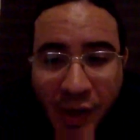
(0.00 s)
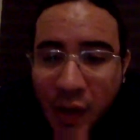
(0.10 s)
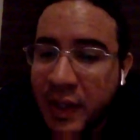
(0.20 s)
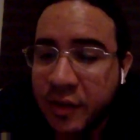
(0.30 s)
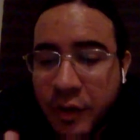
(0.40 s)
know
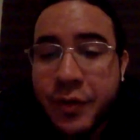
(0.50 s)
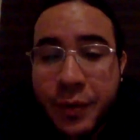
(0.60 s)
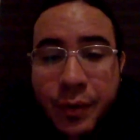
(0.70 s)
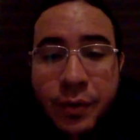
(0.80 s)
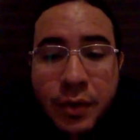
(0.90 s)
that's not
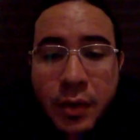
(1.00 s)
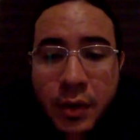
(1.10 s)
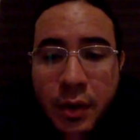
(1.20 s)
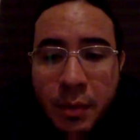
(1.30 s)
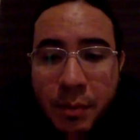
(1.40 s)
true,
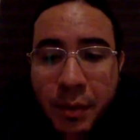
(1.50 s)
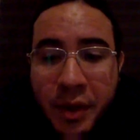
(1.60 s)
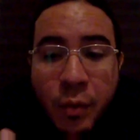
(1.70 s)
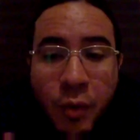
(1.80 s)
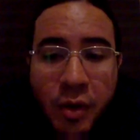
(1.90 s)
but
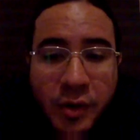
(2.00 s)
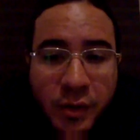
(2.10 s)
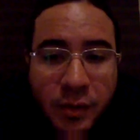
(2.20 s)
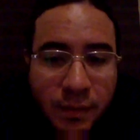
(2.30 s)
it works.